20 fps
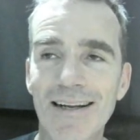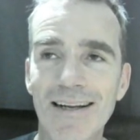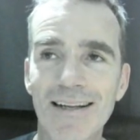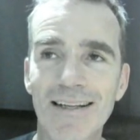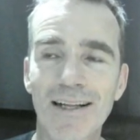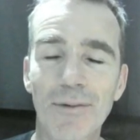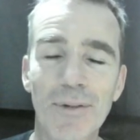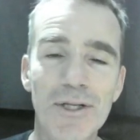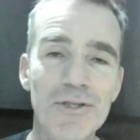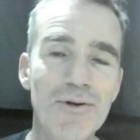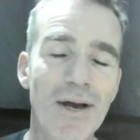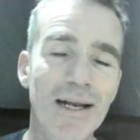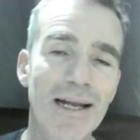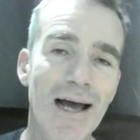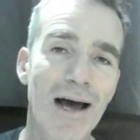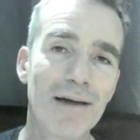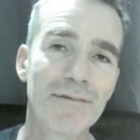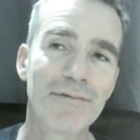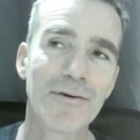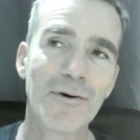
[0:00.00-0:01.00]
that we tried
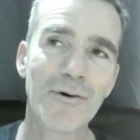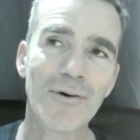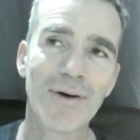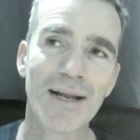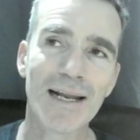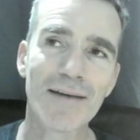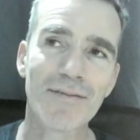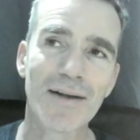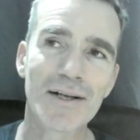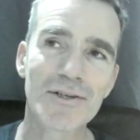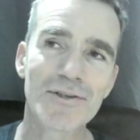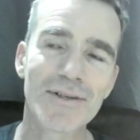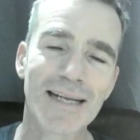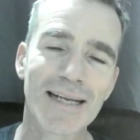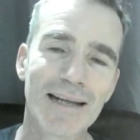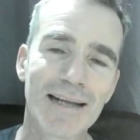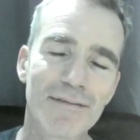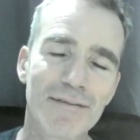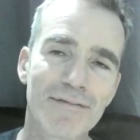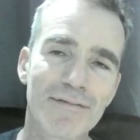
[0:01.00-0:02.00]
hard for and
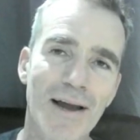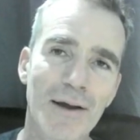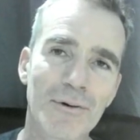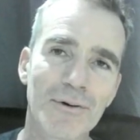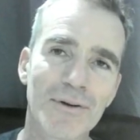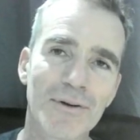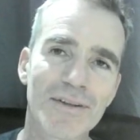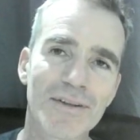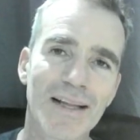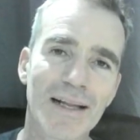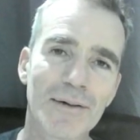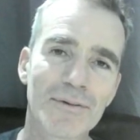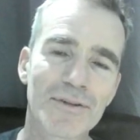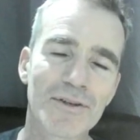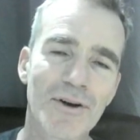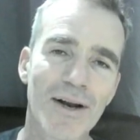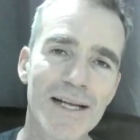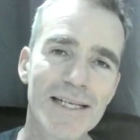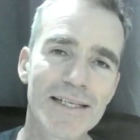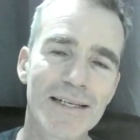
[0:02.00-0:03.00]
eventually found. So that was
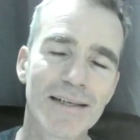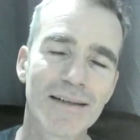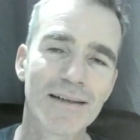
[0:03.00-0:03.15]
great.